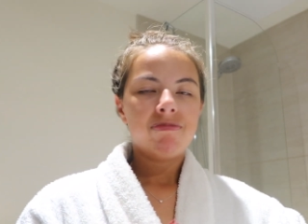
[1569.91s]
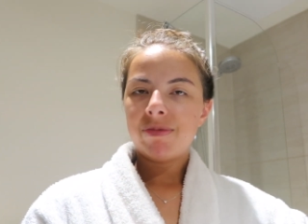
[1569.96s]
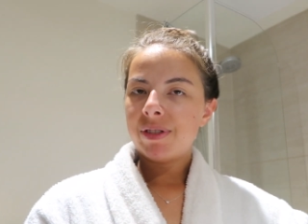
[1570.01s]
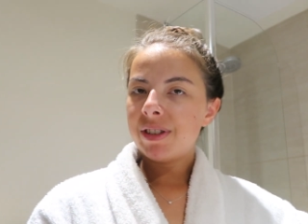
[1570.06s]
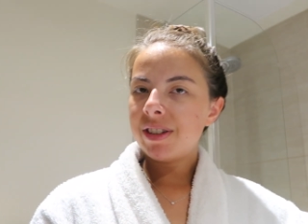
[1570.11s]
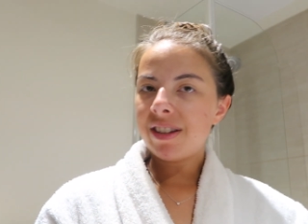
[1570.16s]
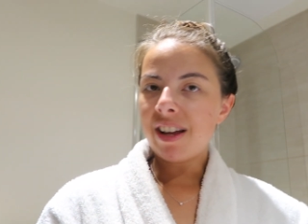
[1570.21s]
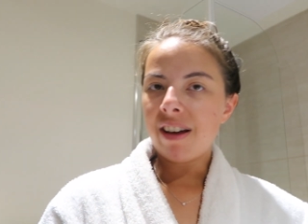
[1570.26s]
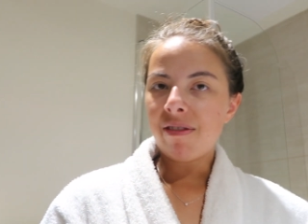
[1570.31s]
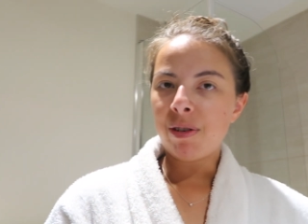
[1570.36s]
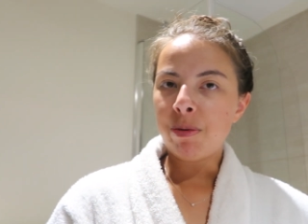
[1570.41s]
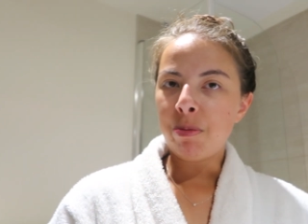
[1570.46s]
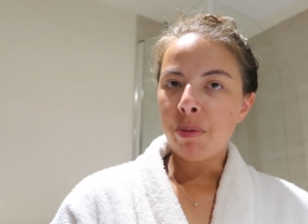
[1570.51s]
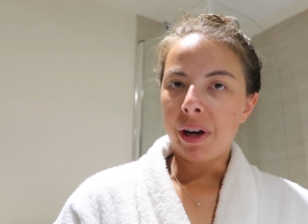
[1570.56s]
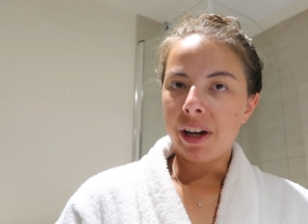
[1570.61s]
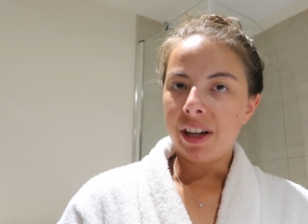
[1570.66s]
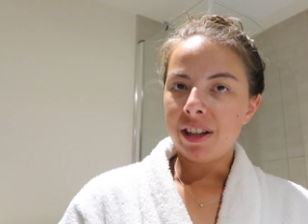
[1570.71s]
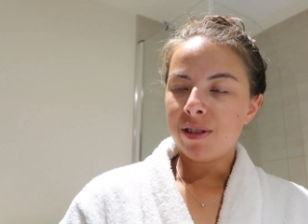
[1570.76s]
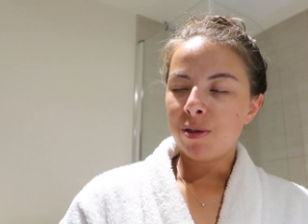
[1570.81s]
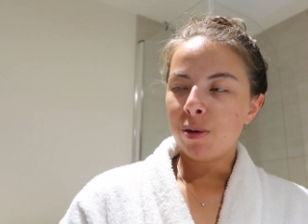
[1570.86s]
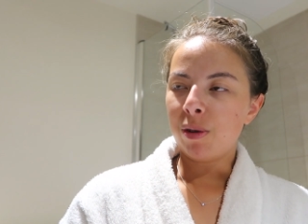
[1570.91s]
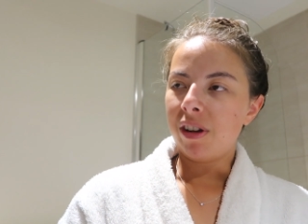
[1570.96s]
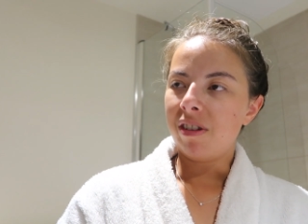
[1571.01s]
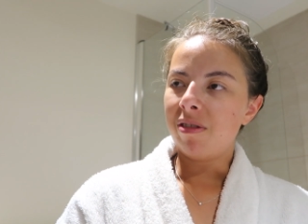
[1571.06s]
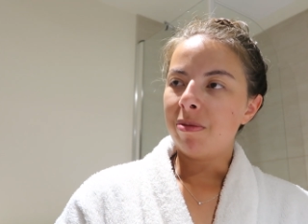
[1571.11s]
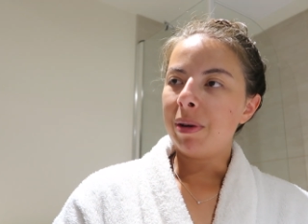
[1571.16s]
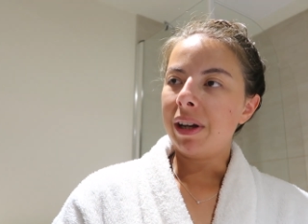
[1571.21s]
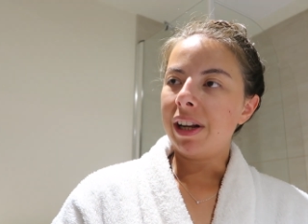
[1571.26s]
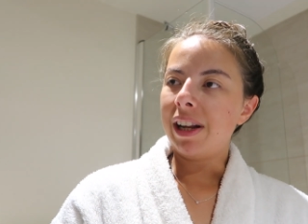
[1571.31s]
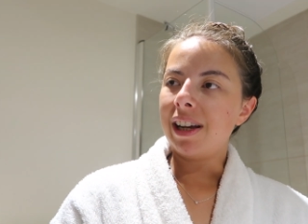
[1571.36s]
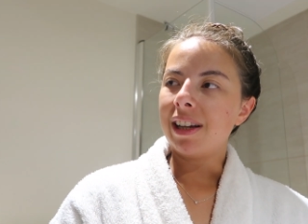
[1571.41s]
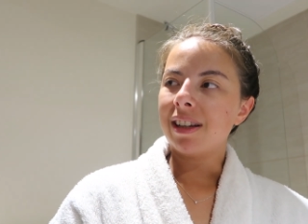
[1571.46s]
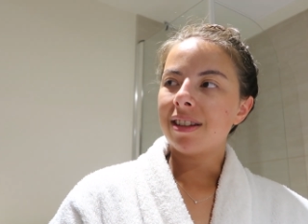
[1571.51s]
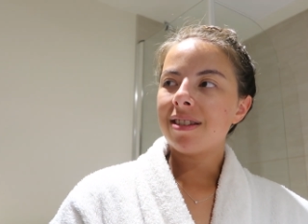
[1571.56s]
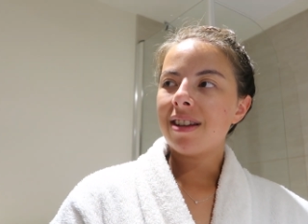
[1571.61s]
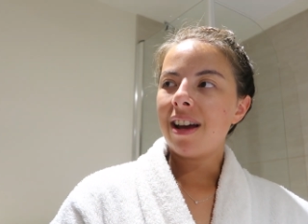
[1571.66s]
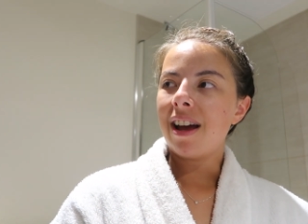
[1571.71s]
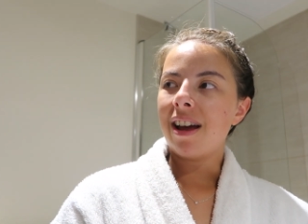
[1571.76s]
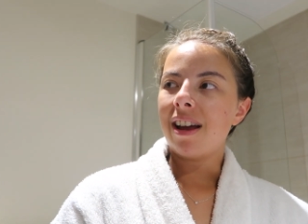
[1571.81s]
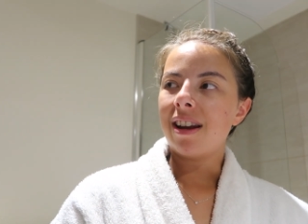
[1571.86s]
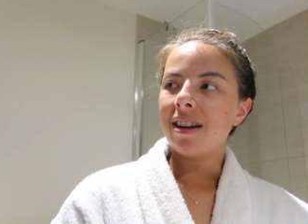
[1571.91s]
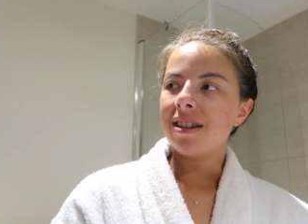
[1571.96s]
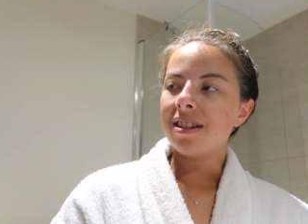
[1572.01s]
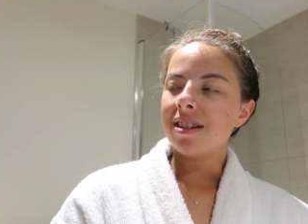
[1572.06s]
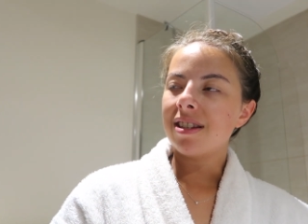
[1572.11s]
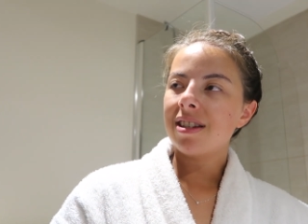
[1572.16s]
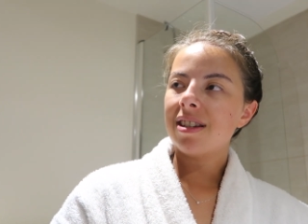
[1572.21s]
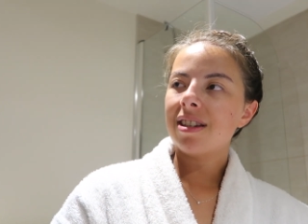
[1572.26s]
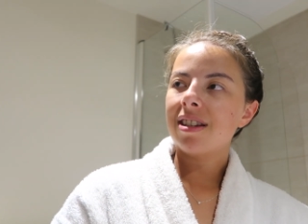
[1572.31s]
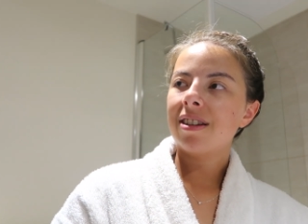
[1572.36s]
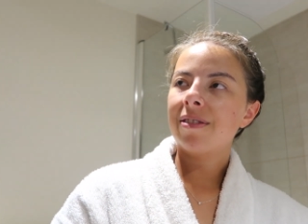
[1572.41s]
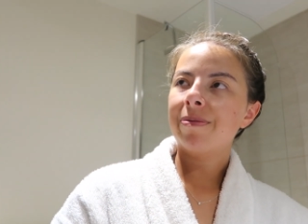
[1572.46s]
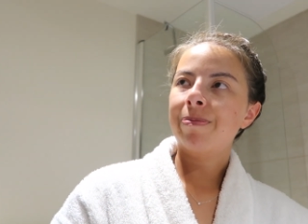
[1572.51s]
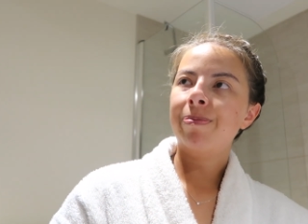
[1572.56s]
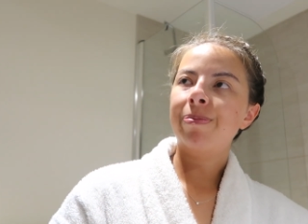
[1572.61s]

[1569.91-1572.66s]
seven bites all over my legs and